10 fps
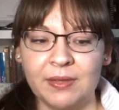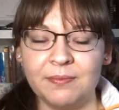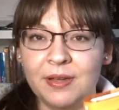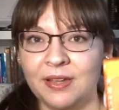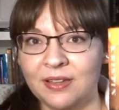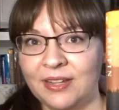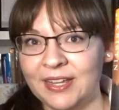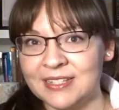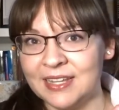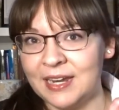But
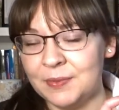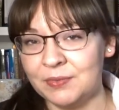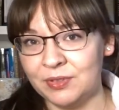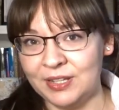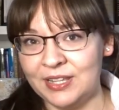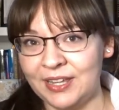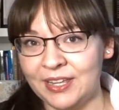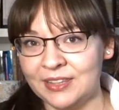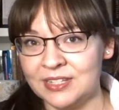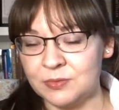like I said, I've been really
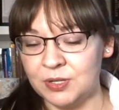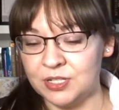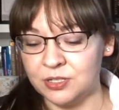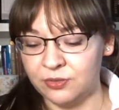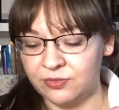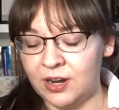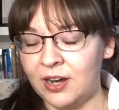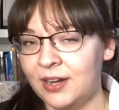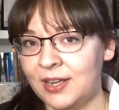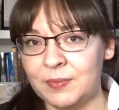liking this one so
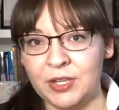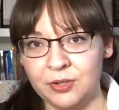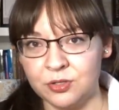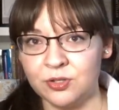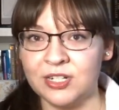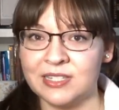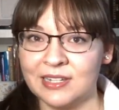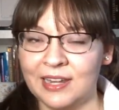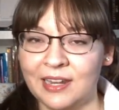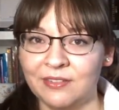far, and I'm a huge
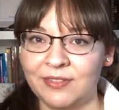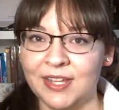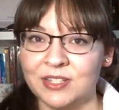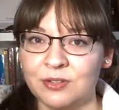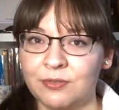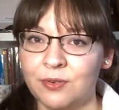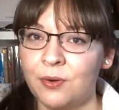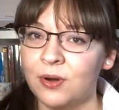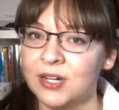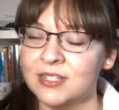Kristin Hannah fan, so of
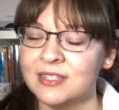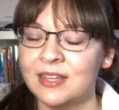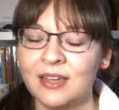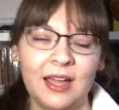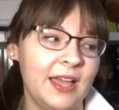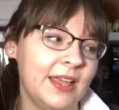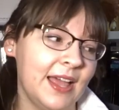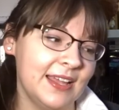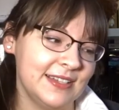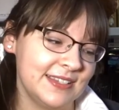course I
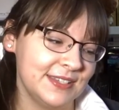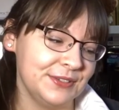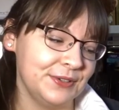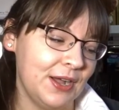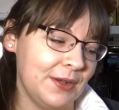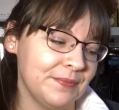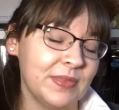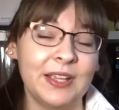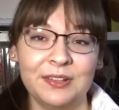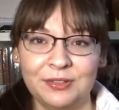had to
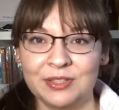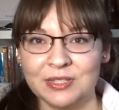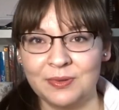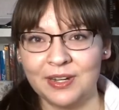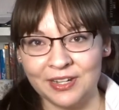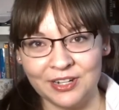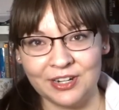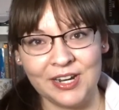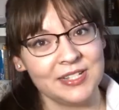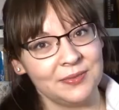include this one in
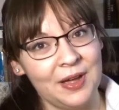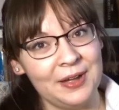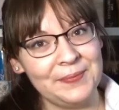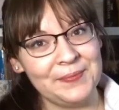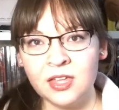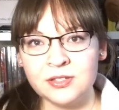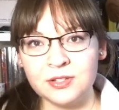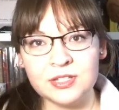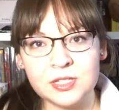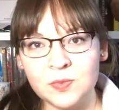here as well.
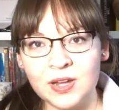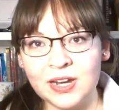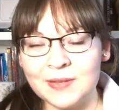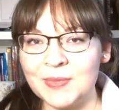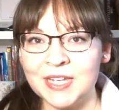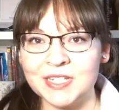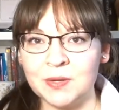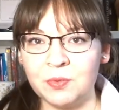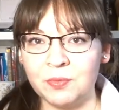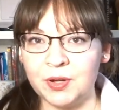So this is one I picked
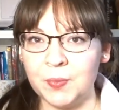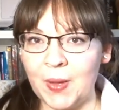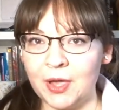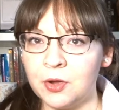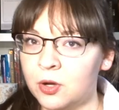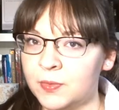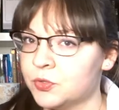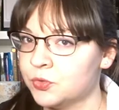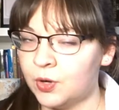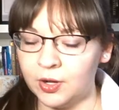up when we were back home in
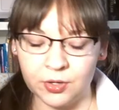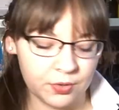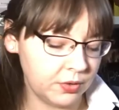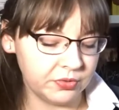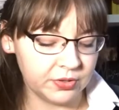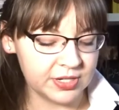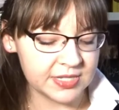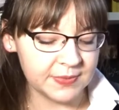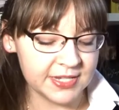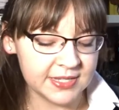Toronto over
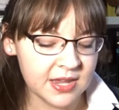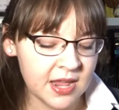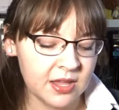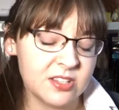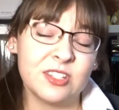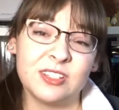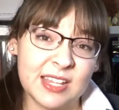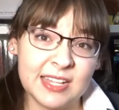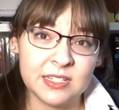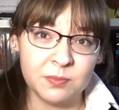Christmas, just because
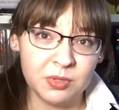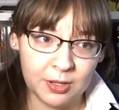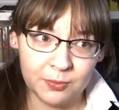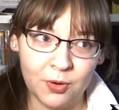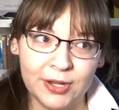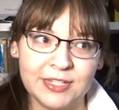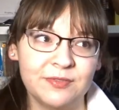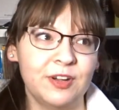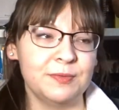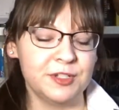I had some plum points
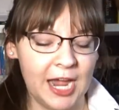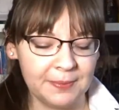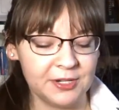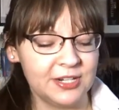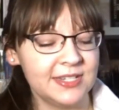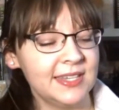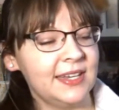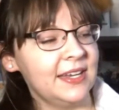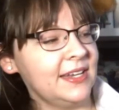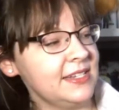from Chapters,
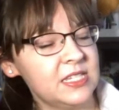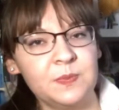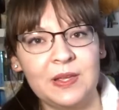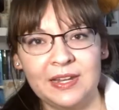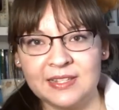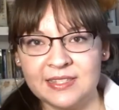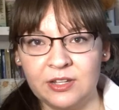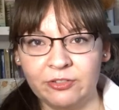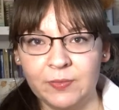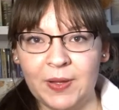and it is Spinning
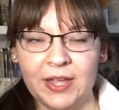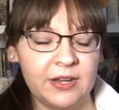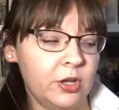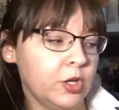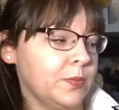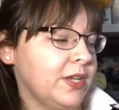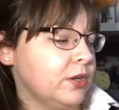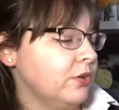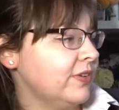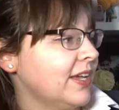Silver by Naomi
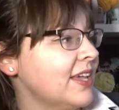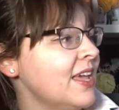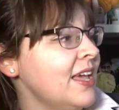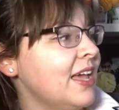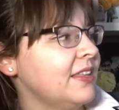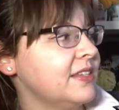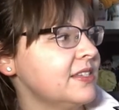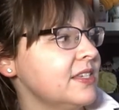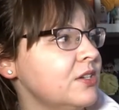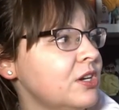Novik, and
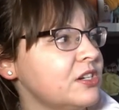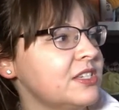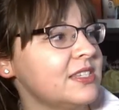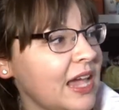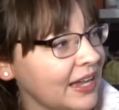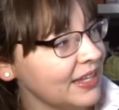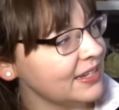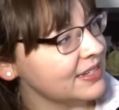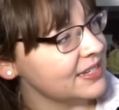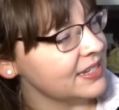this is her
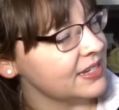second,